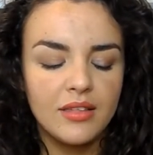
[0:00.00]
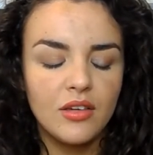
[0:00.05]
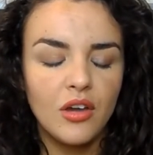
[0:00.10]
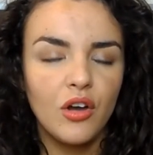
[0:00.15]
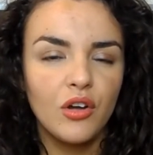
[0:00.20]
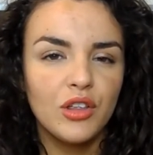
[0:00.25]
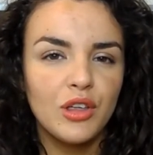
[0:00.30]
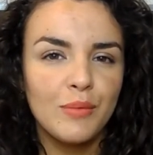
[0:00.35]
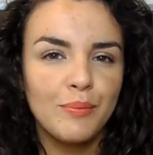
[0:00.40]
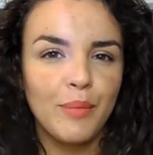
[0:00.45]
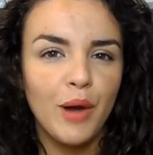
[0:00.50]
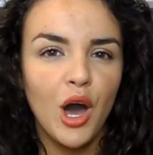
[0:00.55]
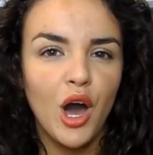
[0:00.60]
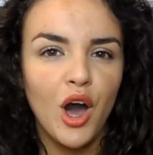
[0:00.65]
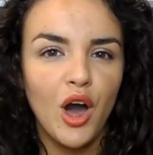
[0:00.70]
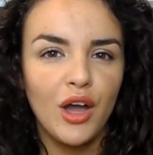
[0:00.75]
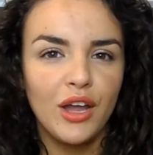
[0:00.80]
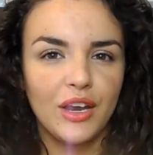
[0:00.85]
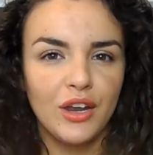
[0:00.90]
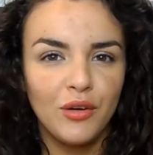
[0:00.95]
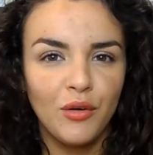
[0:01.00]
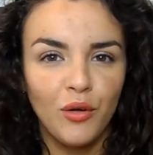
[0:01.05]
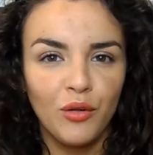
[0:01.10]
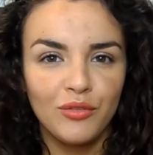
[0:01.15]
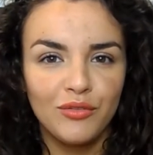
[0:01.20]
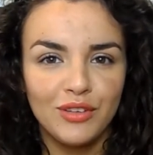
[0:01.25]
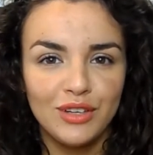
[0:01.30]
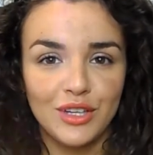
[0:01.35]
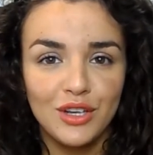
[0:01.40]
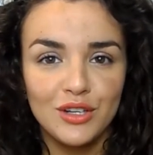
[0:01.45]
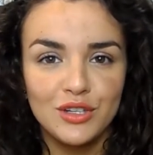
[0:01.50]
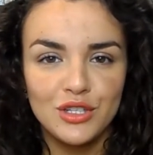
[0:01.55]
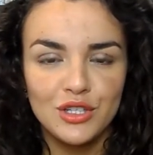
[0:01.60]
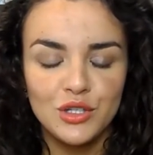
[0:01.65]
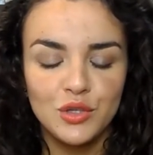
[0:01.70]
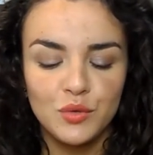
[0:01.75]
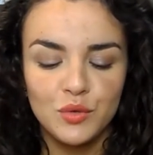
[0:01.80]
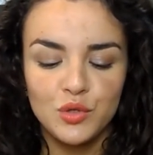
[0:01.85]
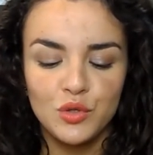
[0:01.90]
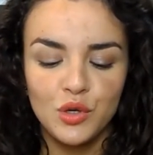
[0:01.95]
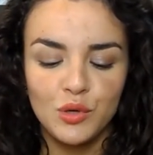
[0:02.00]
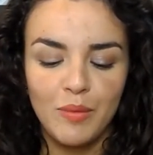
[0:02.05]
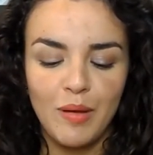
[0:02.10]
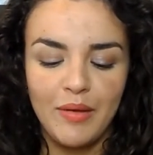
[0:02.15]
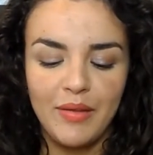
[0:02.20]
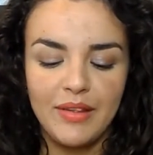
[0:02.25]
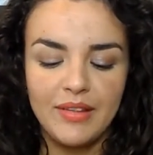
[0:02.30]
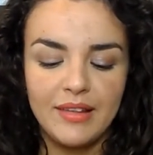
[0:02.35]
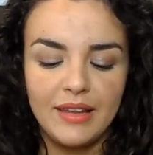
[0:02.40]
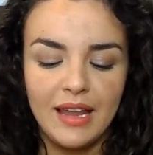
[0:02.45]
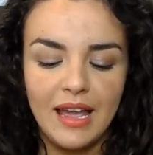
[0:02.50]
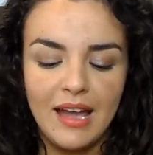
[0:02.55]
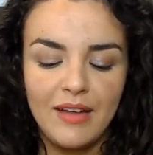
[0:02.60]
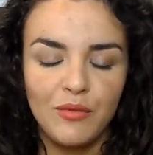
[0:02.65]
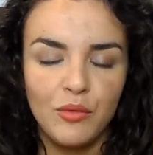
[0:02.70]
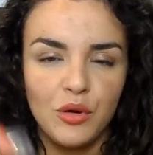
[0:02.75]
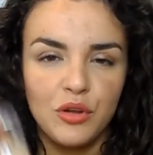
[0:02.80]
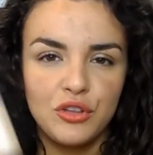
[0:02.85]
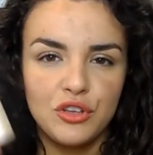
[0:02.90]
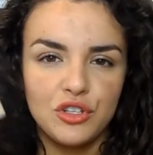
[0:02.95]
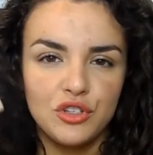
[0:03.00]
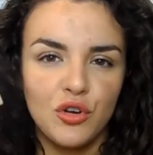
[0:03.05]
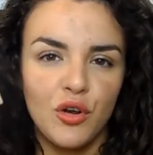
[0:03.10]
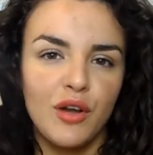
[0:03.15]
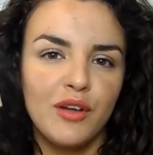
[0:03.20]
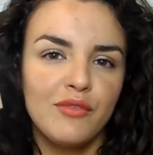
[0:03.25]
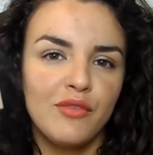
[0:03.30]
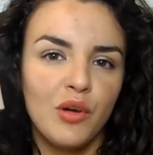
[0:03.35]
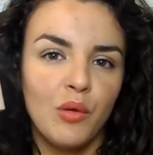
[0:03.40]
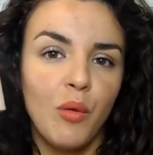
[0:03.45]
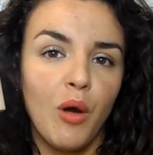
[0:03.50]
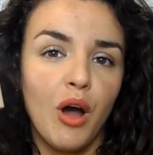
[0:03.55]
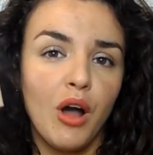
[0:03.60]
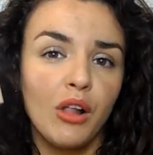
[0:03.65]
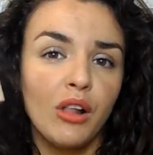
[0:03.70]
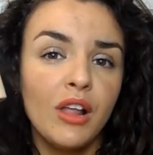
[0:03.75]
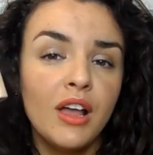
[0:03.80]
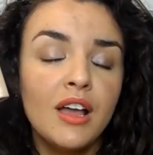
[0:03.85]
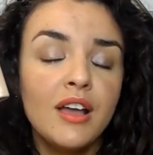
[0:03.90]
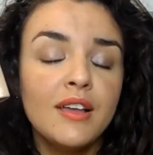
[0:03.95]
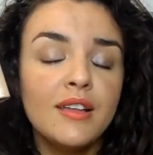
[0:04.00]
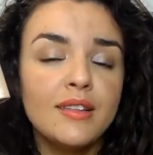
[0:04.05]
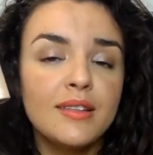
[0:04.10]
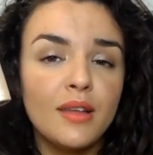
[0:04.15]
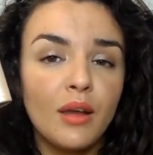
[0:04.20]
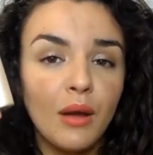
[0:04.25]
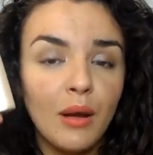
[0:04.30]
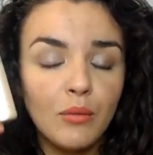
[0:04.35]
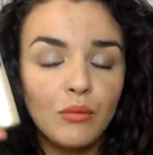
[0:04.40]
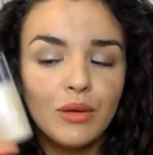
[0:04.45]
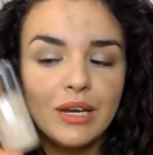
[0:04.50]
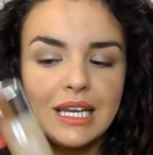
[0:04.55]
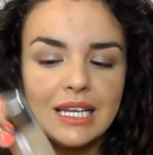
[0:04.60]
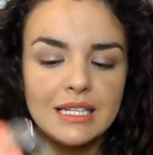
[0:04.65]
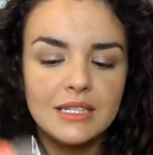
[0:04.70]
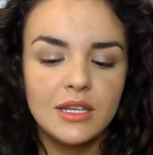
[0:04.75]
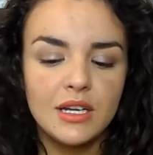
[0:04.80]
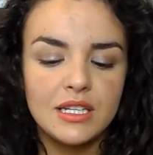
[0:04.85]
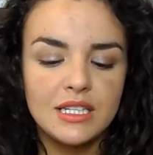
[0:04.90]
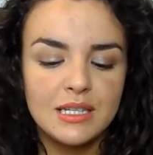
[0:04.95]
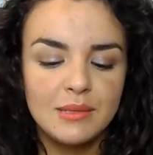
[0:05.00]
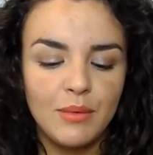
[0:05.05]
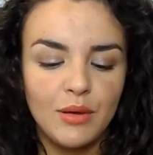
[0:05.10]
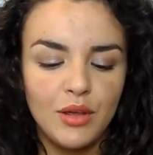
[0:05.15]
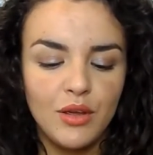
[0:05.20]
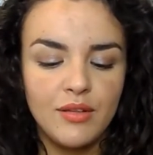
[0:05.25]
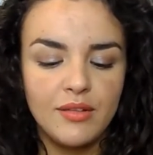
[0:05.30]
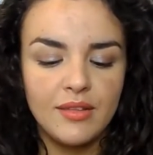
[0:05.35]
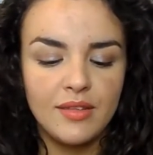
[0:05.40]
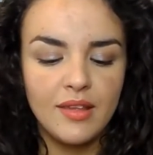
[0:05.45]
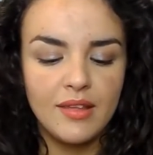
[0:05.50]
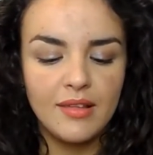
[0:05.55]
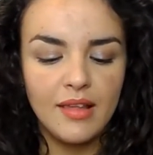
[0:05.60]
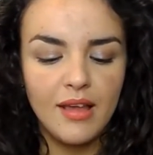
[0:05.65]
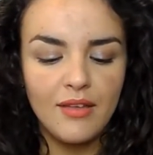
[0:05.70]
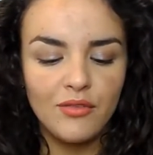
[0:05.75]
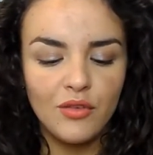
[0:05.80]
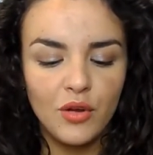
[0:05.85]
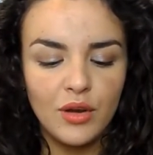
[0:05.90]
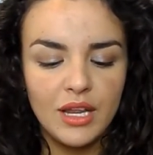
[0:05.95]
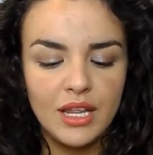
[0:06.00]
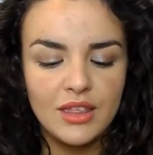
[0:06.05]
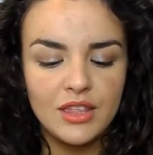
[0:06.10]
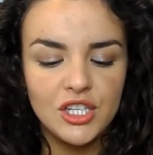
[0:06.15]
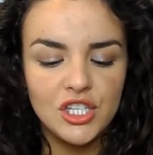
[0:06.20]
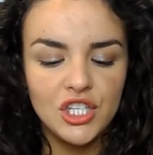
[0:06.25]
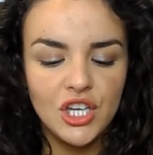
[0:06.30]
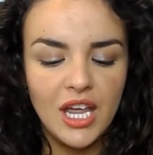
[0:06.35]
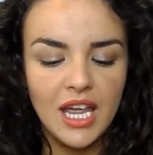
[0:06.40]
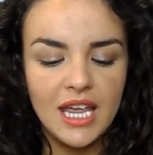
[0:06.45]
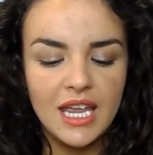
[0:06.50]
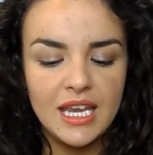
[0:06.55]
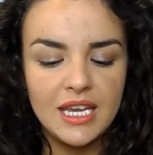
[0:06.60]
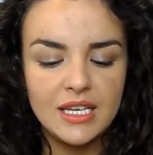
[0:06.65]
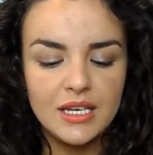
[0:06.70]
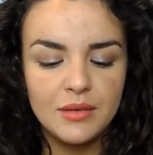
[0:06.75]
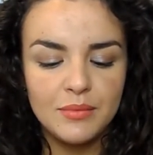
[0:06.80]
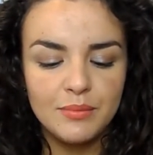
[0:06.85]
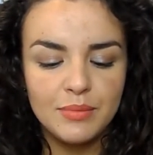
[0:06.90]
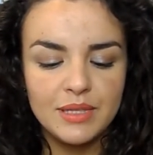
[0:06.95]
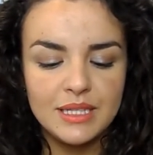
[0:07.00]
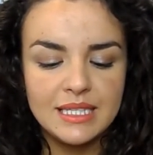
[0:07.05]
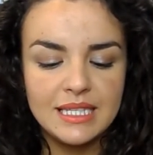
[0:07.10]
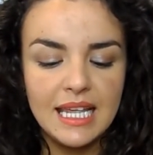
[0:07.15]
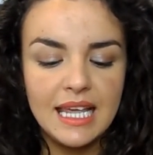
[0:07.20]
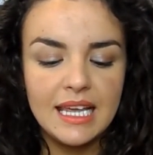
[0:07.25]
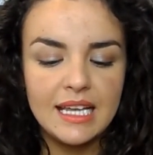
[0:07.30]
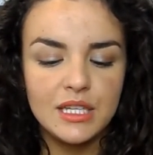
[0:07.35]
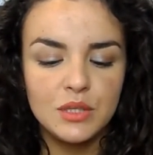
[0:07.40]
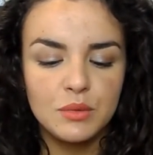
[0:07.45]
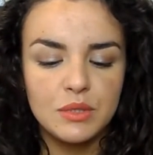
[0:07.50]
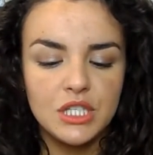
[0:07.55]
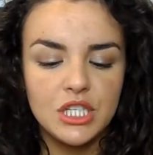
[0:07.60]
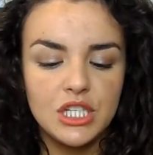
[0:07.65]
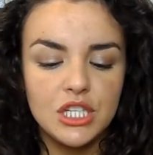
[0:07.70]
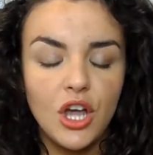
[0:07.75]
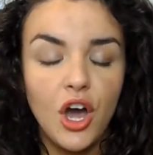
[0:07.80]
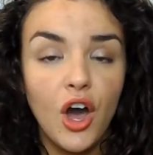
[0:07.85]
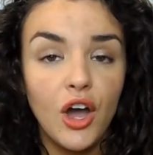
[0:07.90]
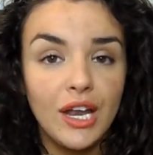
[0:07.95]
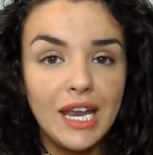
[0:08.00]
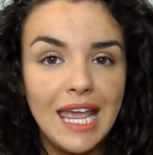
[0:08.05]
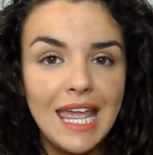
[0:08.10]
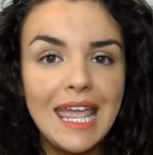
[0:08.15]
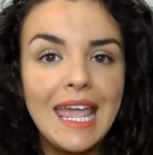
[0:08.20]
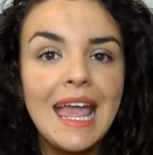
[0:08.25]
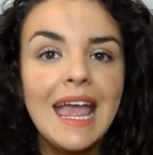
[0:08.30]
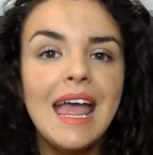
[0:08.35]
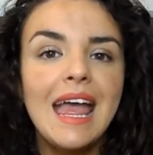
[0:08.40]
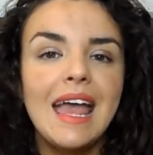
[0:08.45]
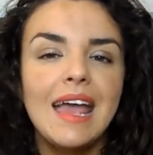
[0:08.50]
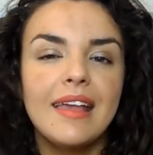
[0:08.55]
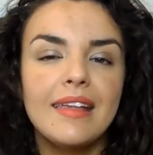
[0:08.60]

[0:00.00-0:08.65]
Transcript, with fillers: Tanya Burr in her old videos used to always talk about this, and I have wanted to try it for a while, so I'm really excited about using this. I've got it in the shade number 6, which is Honey.